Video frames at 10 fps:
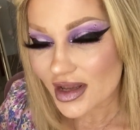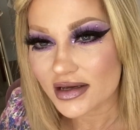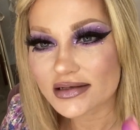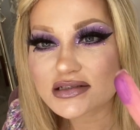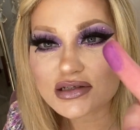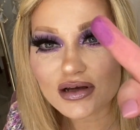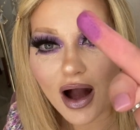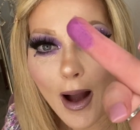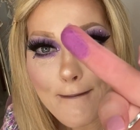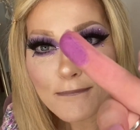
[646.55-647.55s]
it's
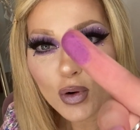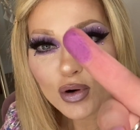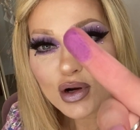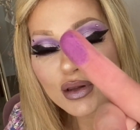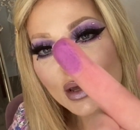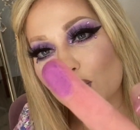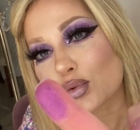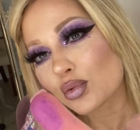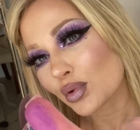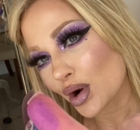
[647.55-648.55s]
got more like
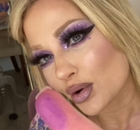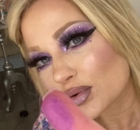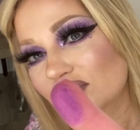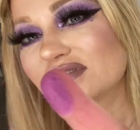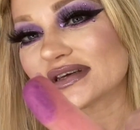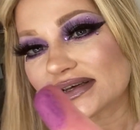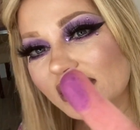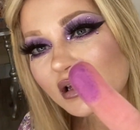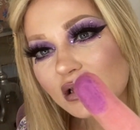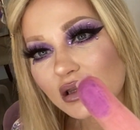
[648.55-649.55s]
rose in it,